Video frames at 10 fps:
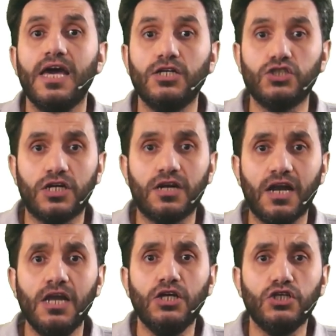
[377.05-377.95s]
In
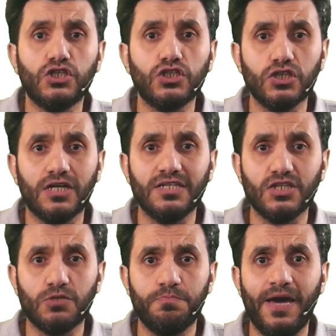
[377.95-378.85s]
general, you should not
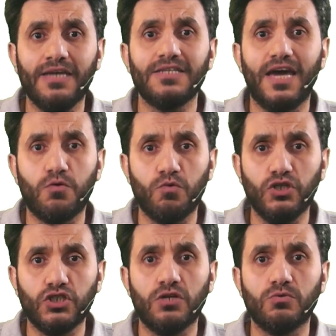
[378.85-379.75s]
expect a
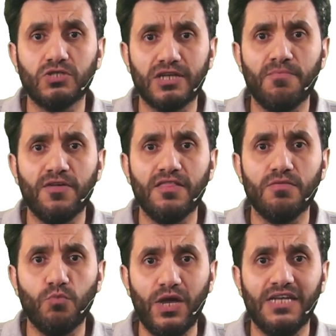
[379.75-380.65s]
question on something
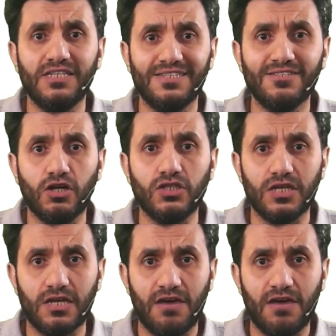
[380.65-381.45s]
we did not